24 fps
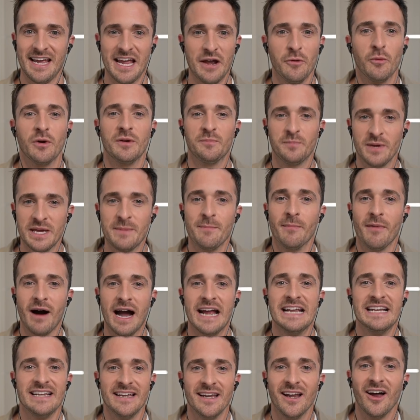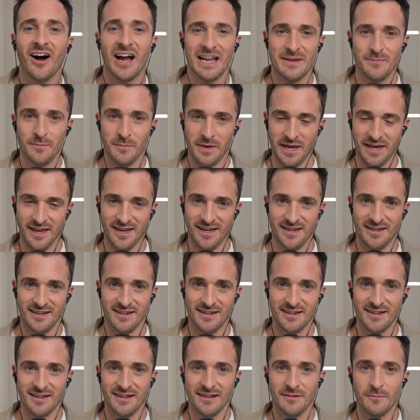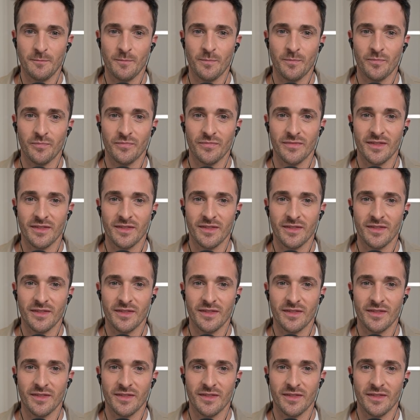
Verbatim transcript: It would be my nightmare. Yeah.